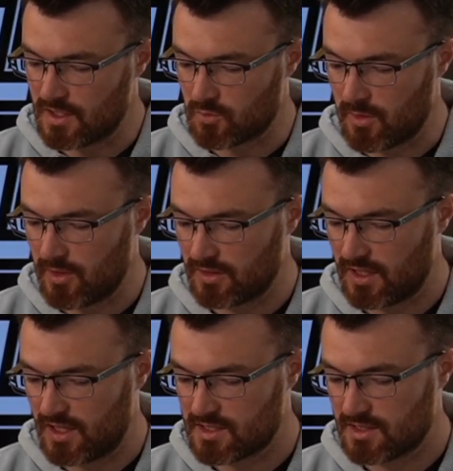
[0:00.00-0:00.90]
These
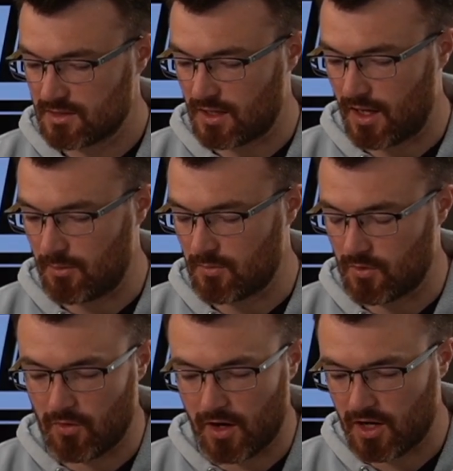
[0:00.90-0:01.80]
rebuild kits, they're
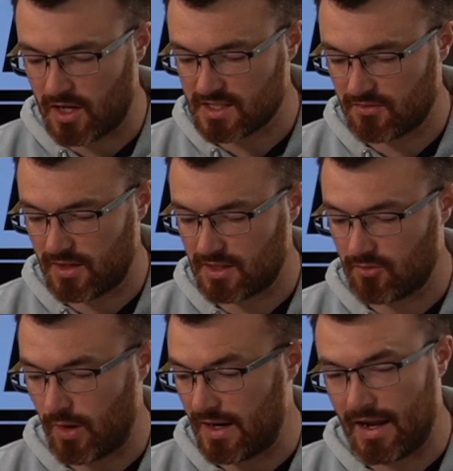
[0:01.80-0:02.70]
very cost
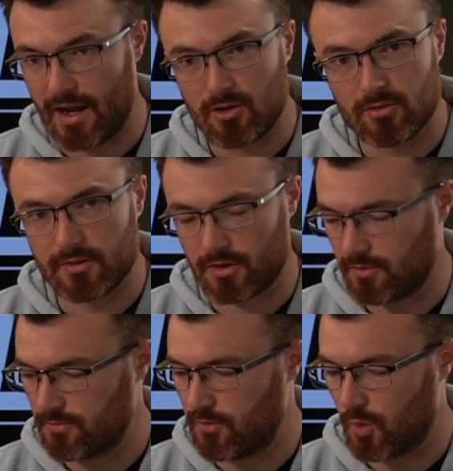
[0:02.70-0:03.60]
effective right now.
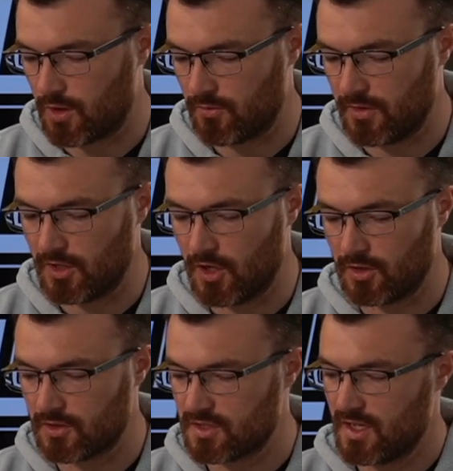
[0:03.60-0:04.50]
They're
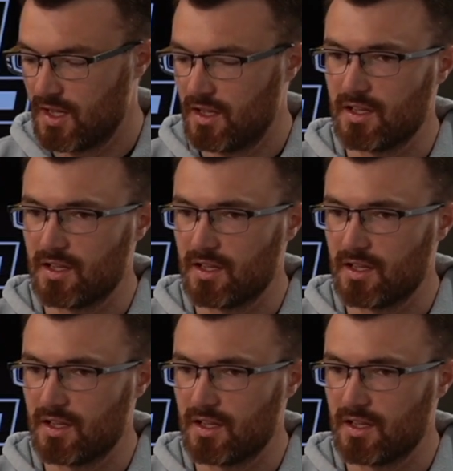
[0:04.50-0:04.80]
$450.